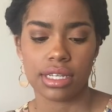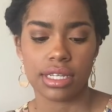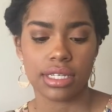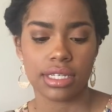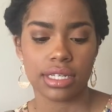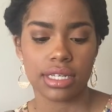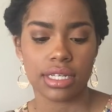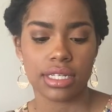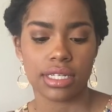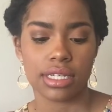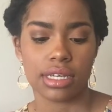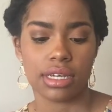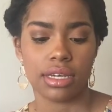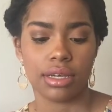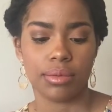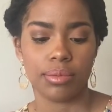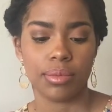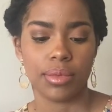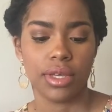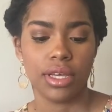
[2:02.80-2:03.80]
listening to
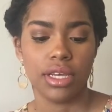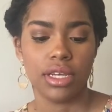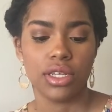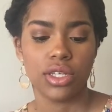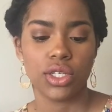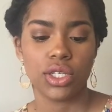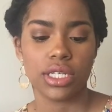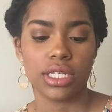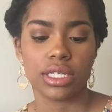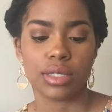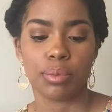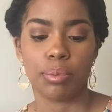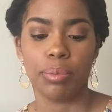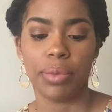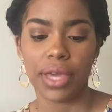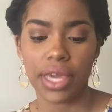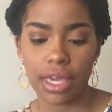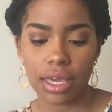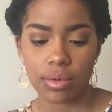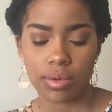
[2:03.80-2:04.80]
him. She is
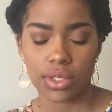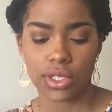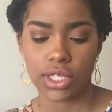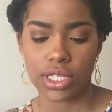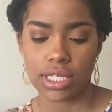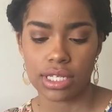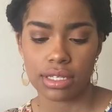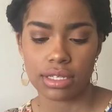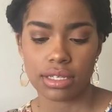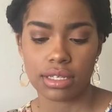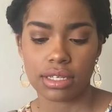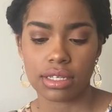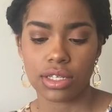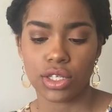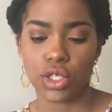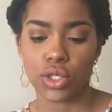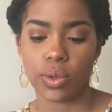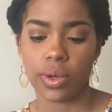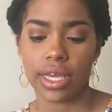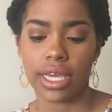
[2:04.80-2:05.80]
being with Jesus,
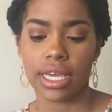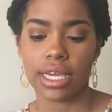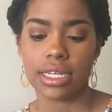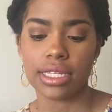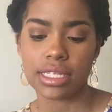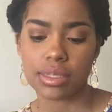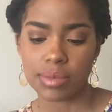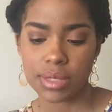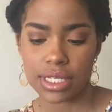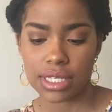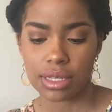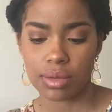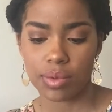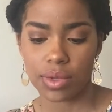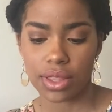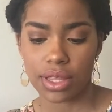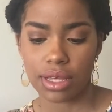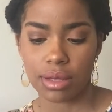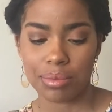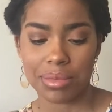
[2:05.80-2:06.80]
enjoying intimacy
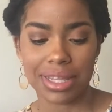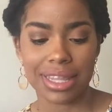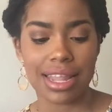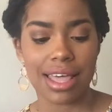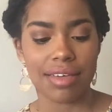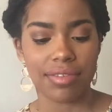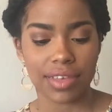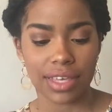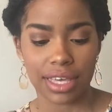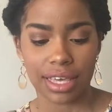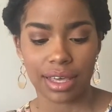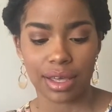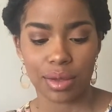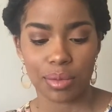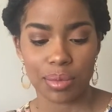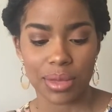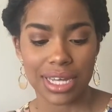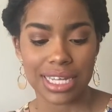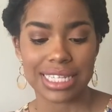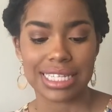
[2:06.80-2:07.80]
with him, loving
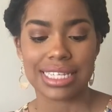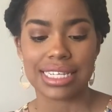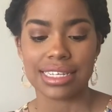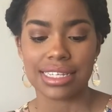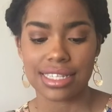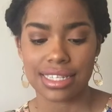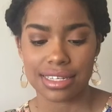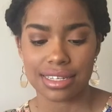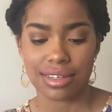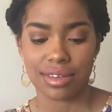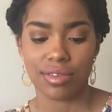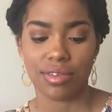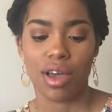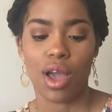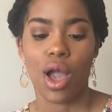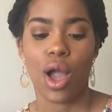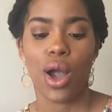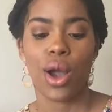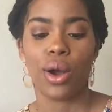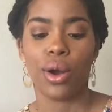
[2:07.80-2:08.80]
him, attentive,
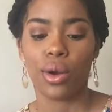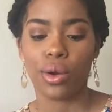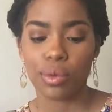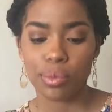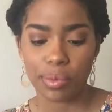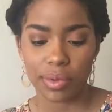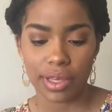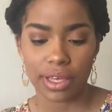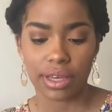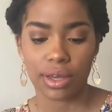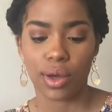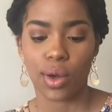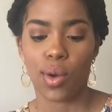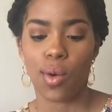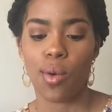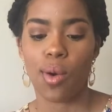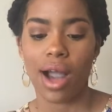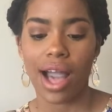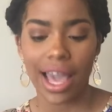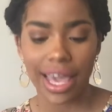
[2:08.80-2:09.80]
open,
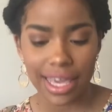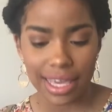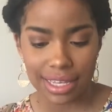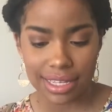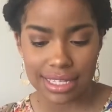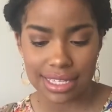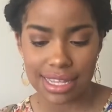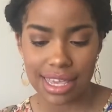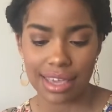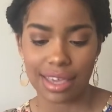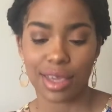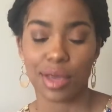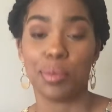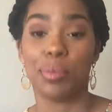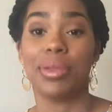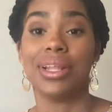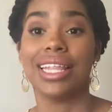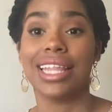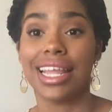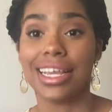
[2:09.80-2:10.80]
quiet, taking
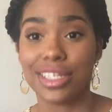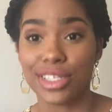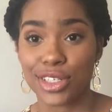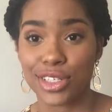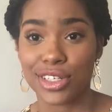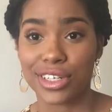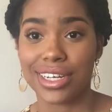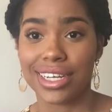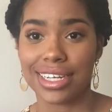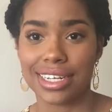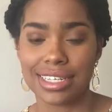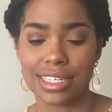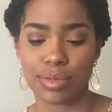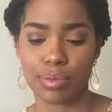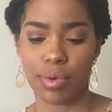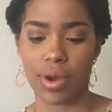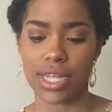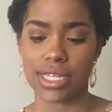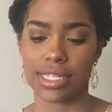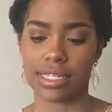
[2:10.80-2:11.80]
pleasure in his
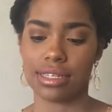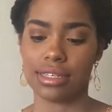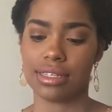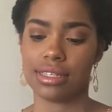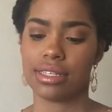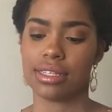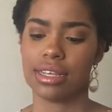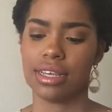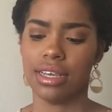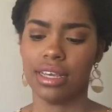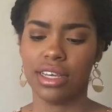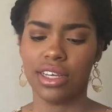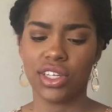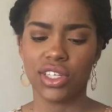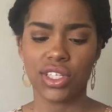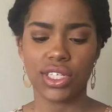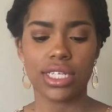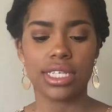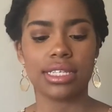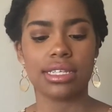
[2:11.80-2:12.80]
presence.
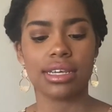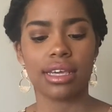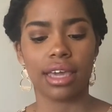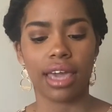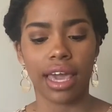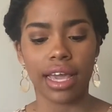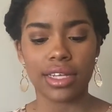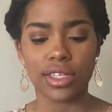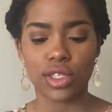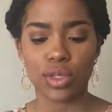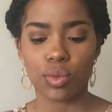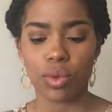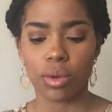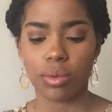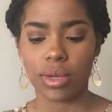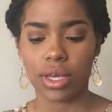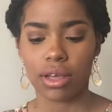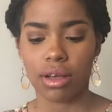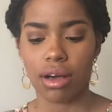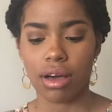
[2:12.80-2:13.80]
She's engaged in what
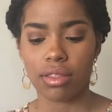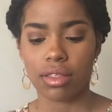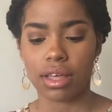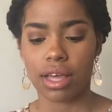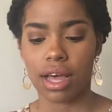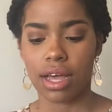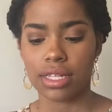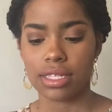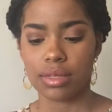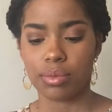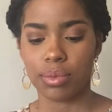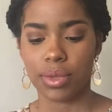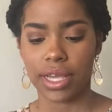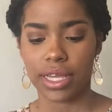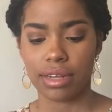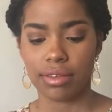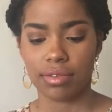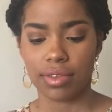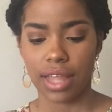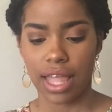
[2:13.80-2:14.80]
we call the
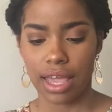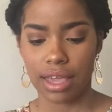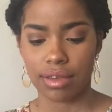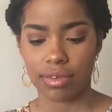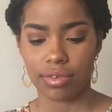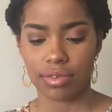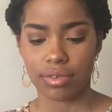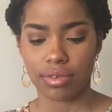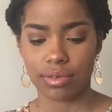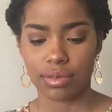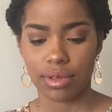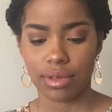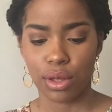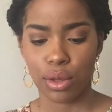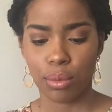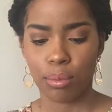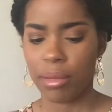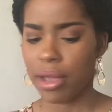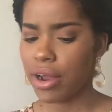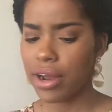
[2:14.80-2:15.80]
contemplative life.
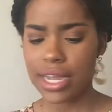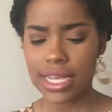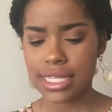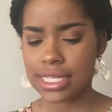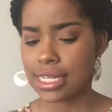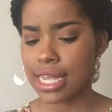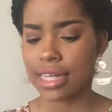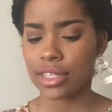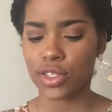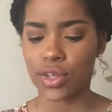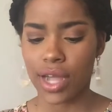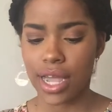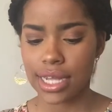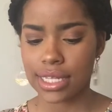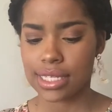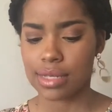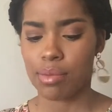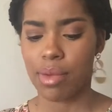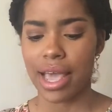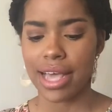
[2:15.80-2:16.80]
Mary is not
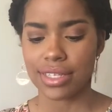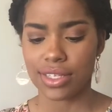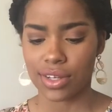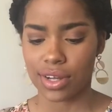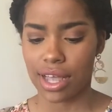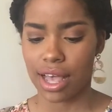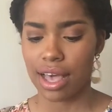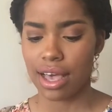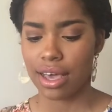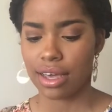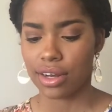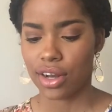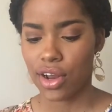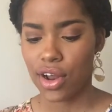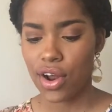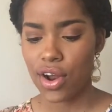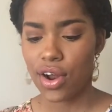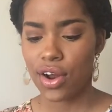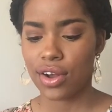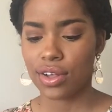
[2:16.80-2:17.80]
trying to master God.
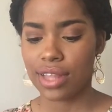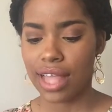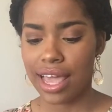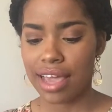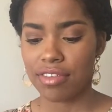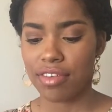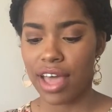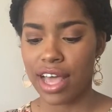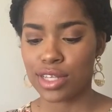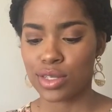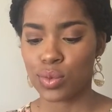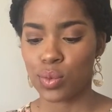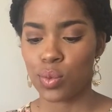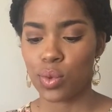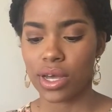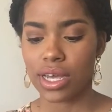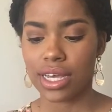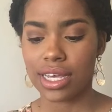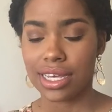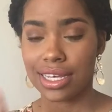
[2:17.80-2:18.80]
Her life has
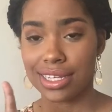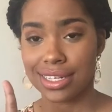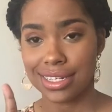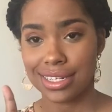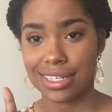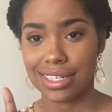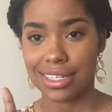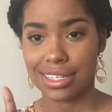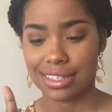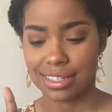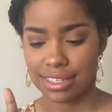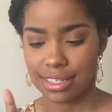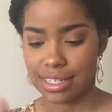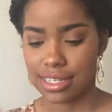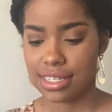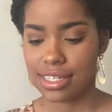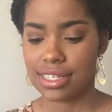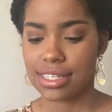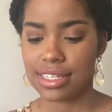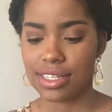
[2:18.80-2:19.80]
one
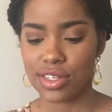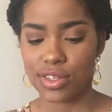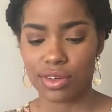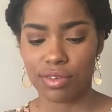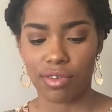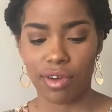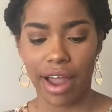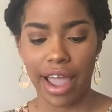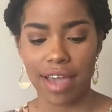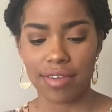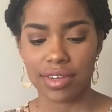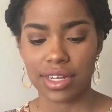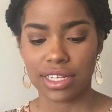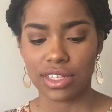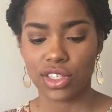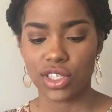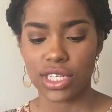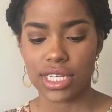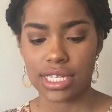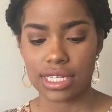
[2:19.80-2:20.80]
center of
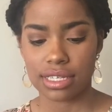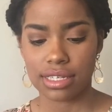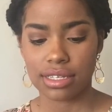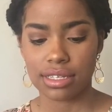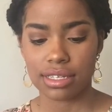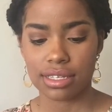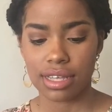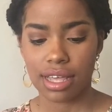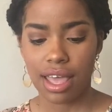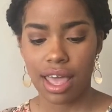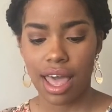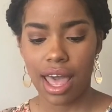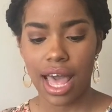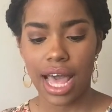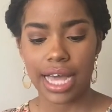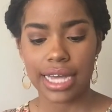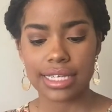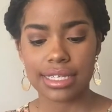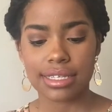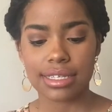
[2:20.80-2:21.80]
gravity, Jesus.
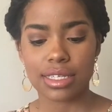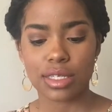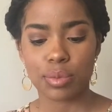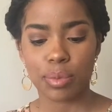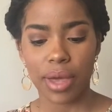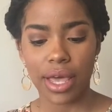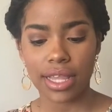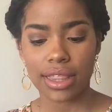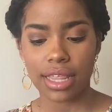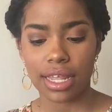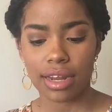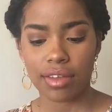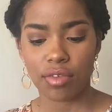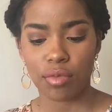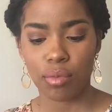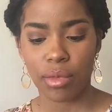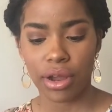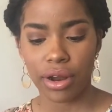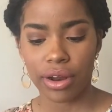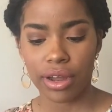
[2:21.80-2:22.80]
I suspect that if
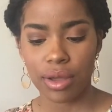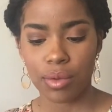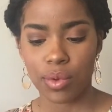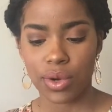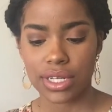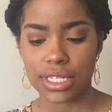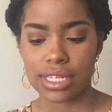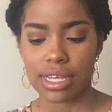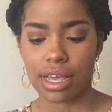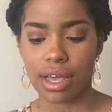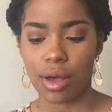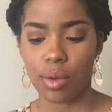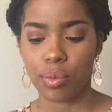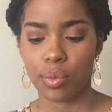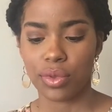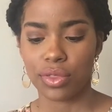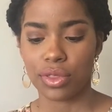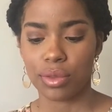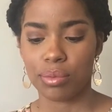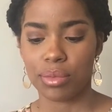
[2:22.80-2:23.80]
Mary were to
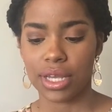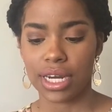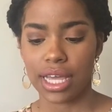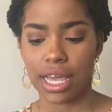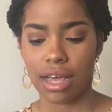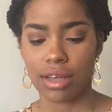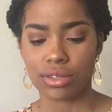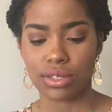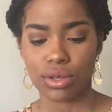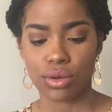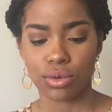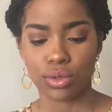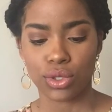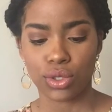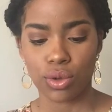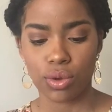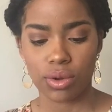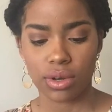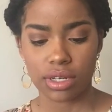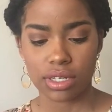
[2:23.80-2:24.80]
help with the many household
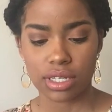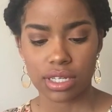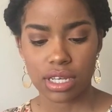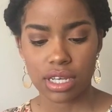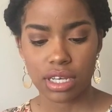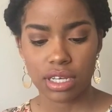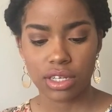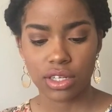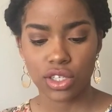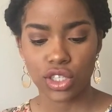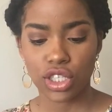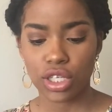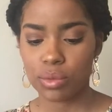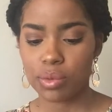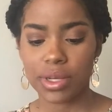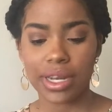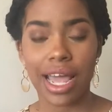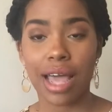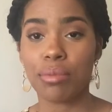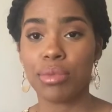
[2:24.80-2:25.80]
chores, she
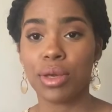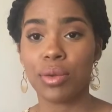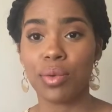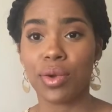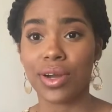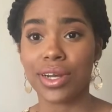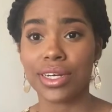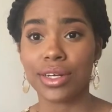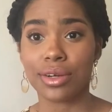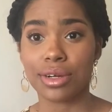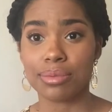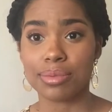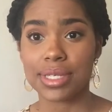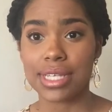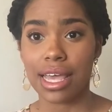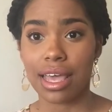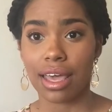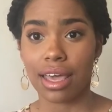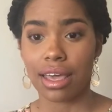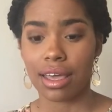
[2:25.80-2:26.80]
would not be worried or
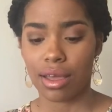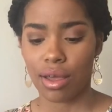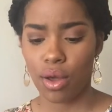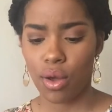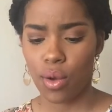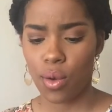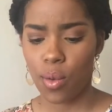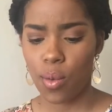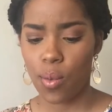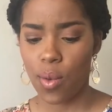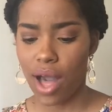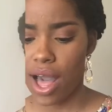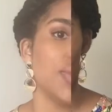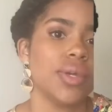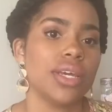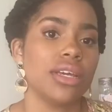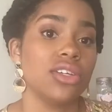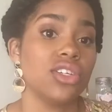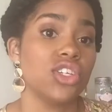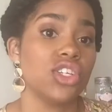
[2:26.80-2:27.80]
upset. Why?
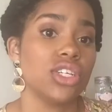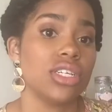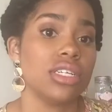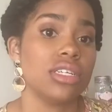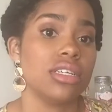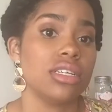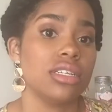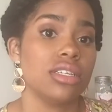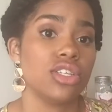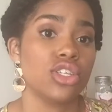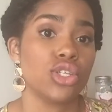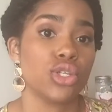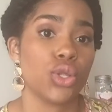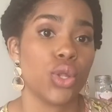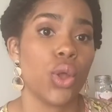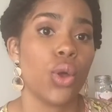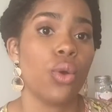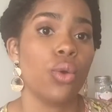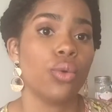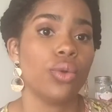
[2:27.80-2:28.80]
Because she's
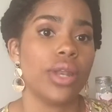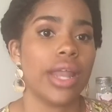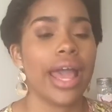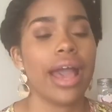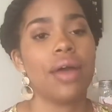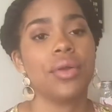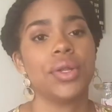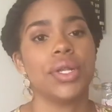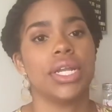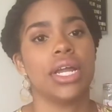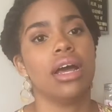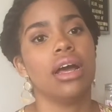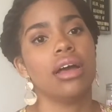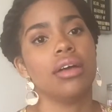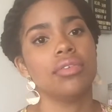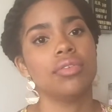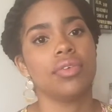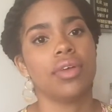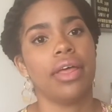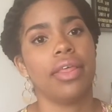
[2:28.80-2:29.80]
slowed down
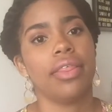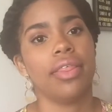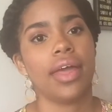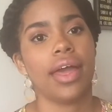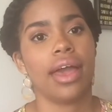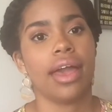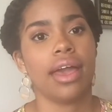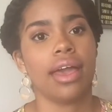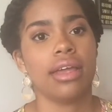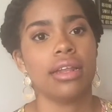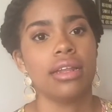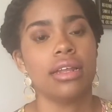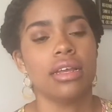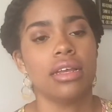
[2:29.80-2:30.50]
enough that